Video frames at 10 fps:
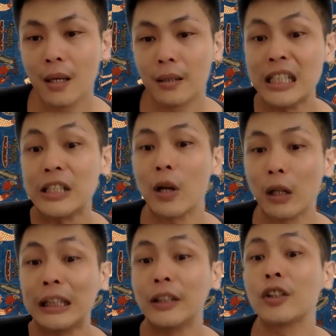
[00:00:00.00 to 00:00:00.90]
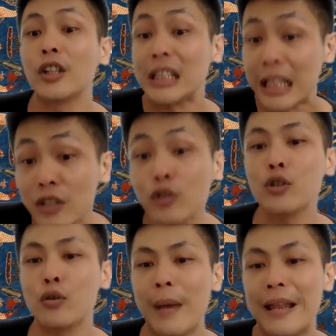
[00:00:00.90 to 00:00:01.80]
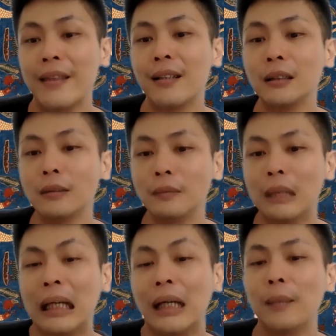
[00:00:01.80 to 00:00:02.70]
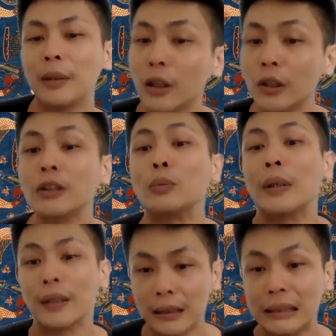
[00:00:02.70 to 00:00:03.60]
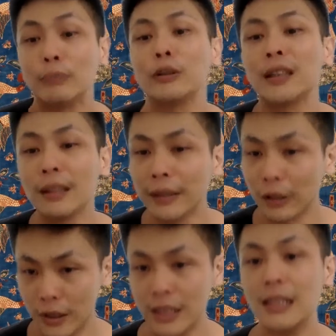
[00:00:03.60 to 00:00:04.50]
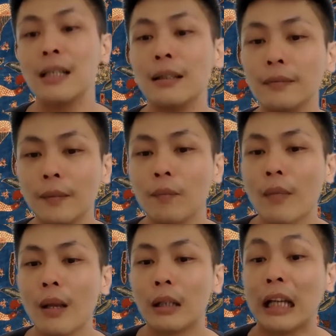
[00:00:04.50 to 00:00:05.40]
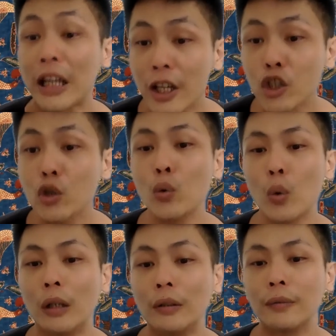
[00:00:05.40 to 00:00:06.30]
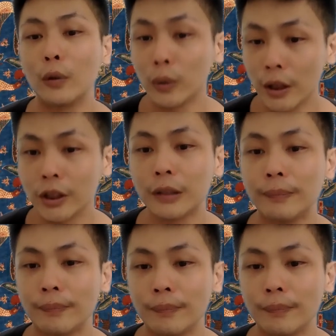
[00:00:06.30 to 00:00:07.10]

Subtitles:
This knowledge is instrumental because when preserved and conserved, the issue of ownership